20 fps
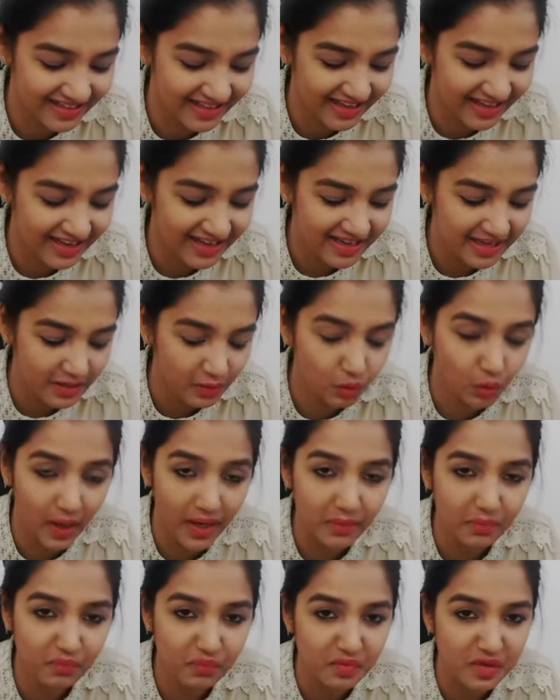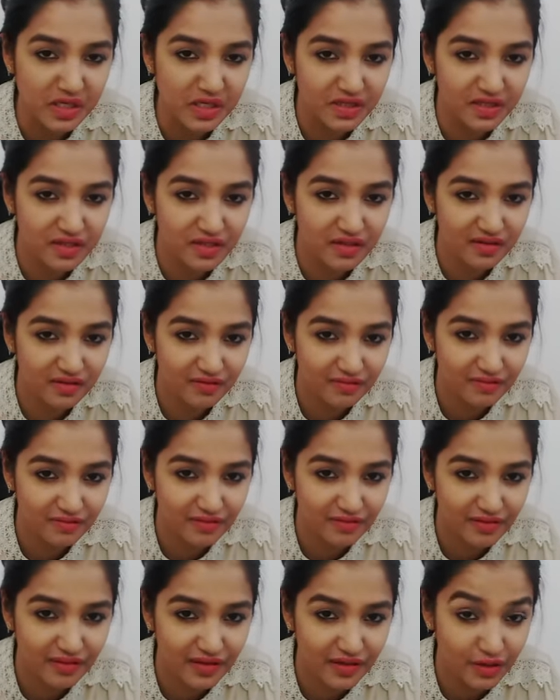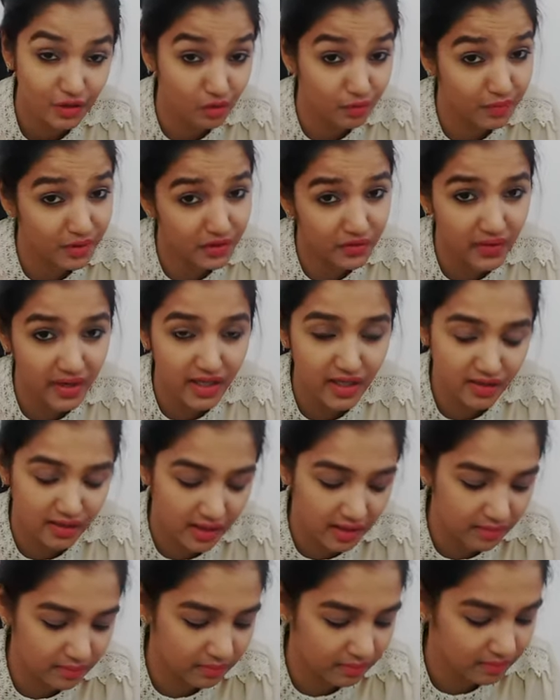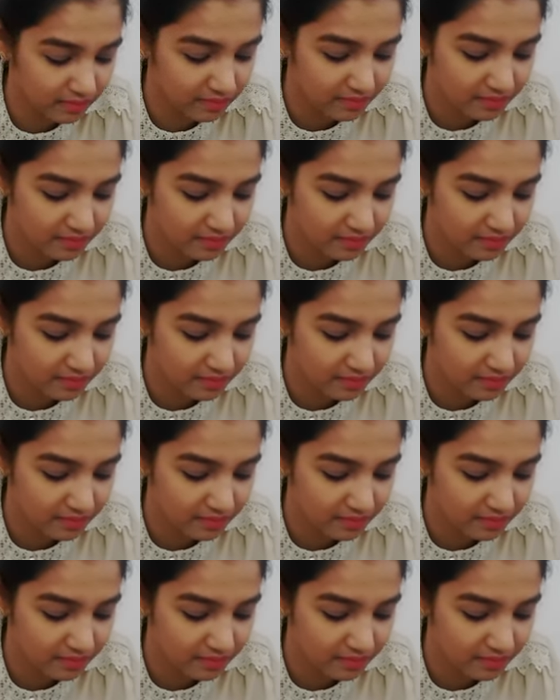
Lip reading: Yeah, in one piece. You're betraying them.